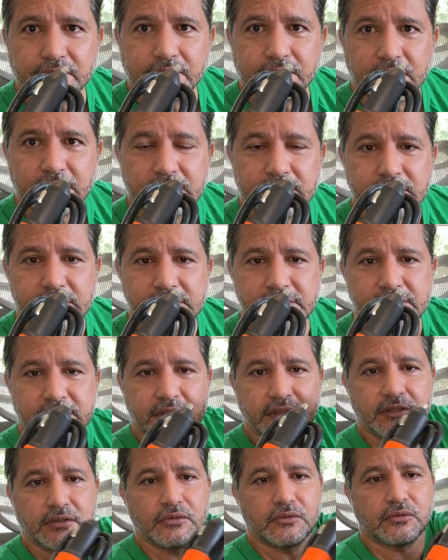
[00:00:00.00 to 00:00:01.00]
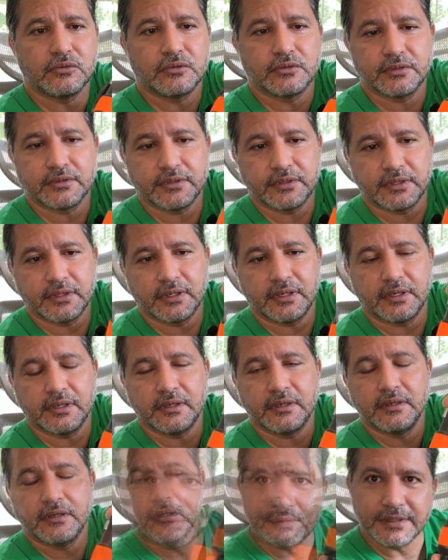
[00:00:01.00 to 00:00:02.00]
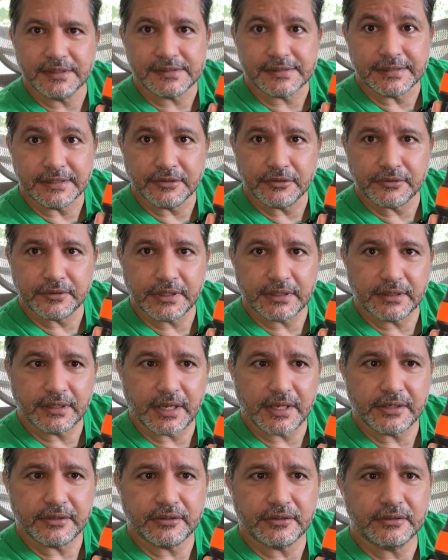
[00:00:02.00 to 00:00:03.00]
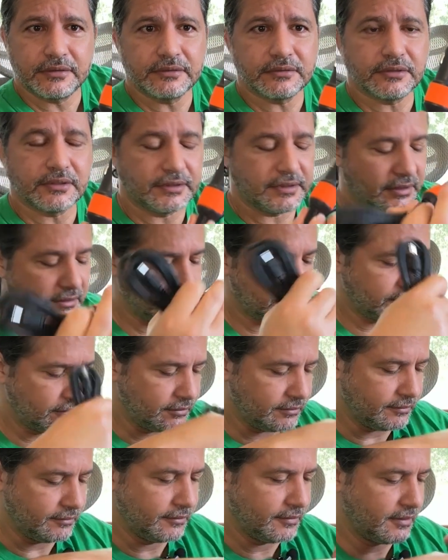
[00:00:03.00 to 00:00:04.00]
DC or the cigarette lighter connector,